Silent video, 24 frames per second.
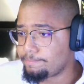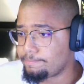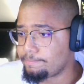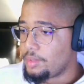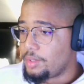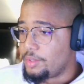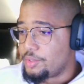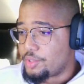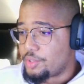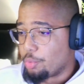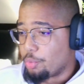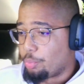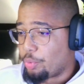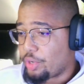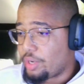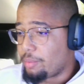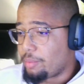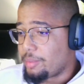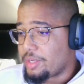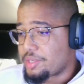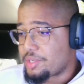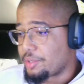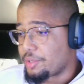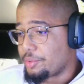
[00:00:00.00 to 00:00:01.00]
So
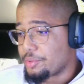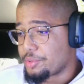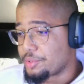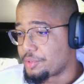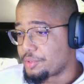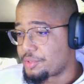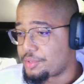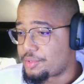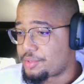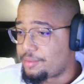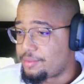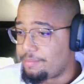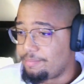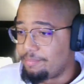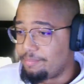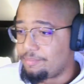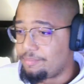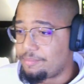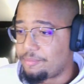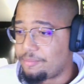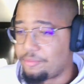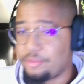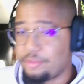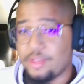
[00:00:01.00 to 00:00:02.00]
pretty much I'll just
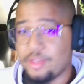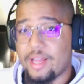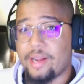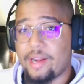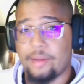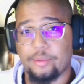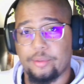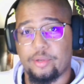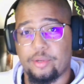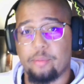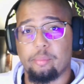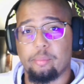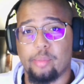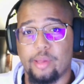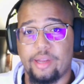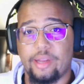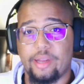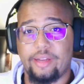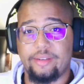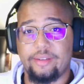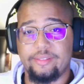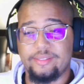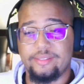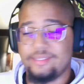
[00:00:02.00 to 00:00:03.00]
flat out
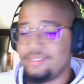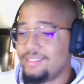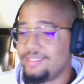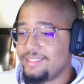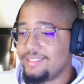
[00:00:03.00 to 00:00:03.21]
complain.